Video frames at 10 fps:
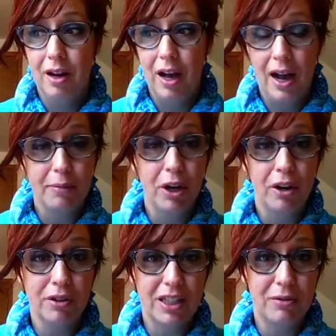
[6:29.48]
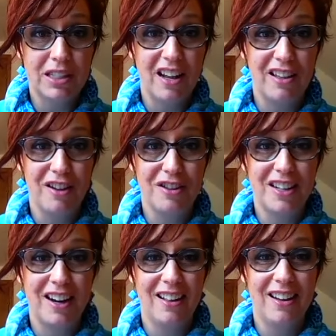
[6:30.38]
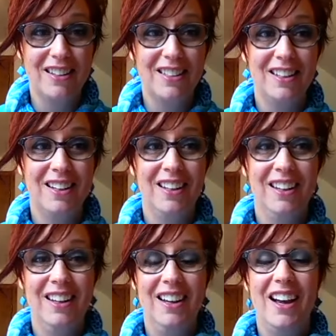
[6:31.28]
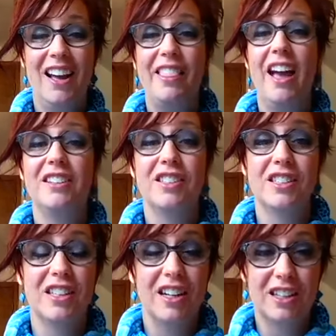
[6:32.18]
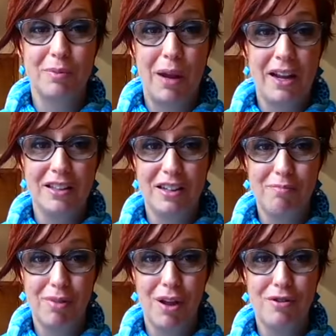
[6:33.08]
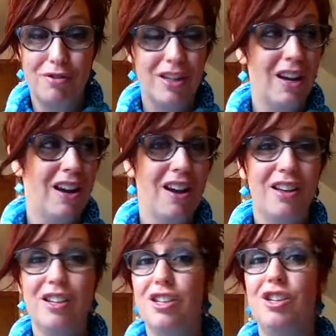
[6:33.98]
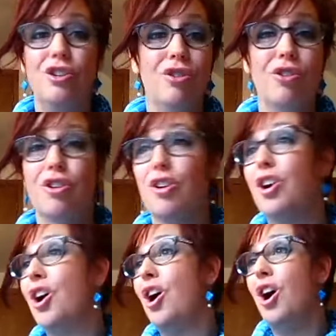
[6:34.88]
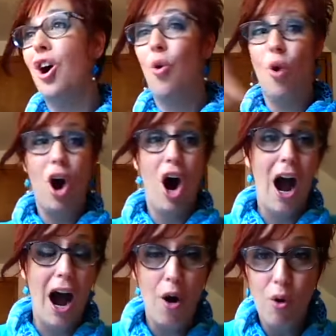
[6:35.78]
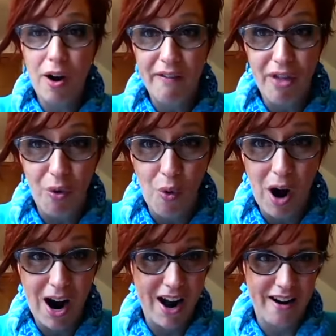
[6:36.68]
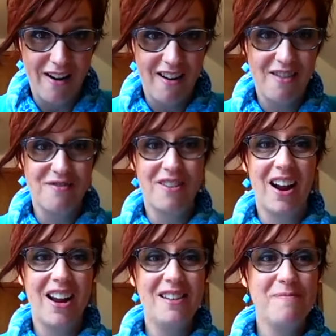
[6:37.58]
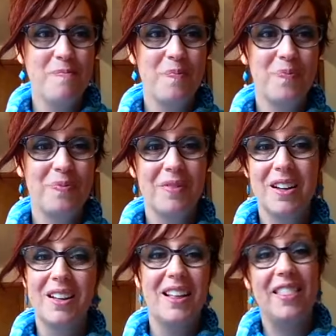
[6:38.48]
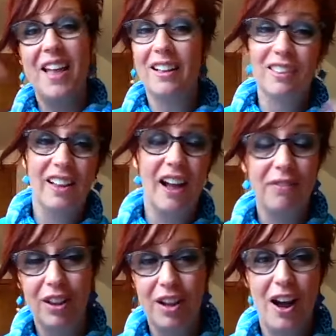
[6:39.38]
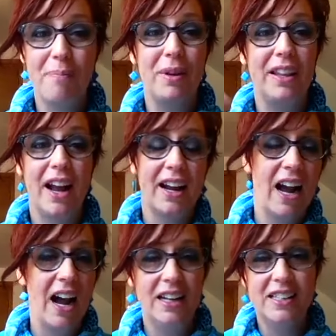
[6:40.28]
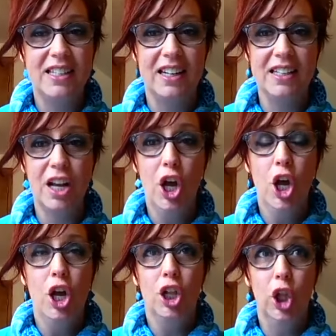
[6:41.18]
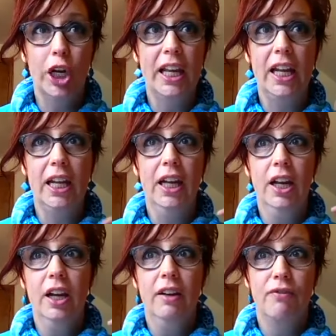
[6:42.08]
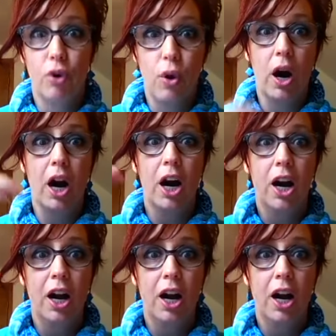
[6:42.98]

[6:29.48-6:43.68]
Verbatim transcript: I'm going to go see what's on the other side of this. And that just expands and blows you out of the water, right? And that leveling up and that constant looking for